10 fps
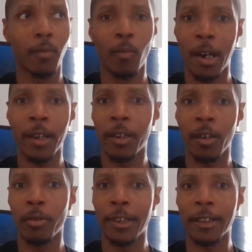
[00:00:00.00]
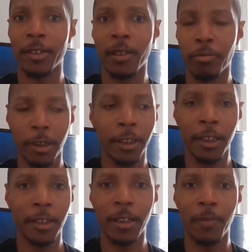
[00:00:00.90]
YNR was actually a pretty
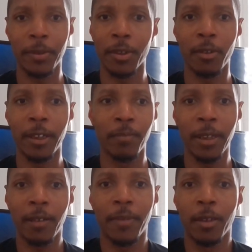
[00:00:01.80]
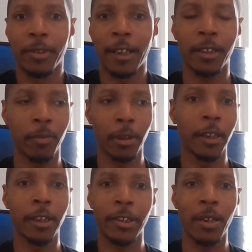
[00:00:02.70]
decent episode, and BNB was actually a
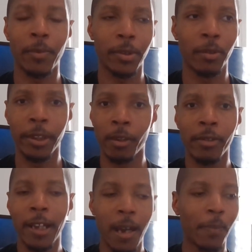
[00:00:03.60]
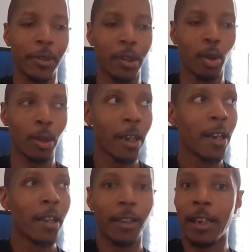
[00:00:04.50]
pretty decent episode. The only episode
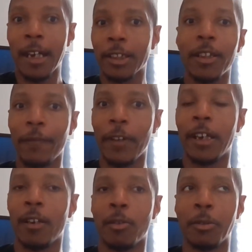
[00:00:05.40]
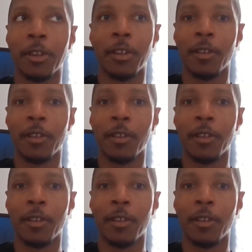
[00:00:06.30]
that actually failed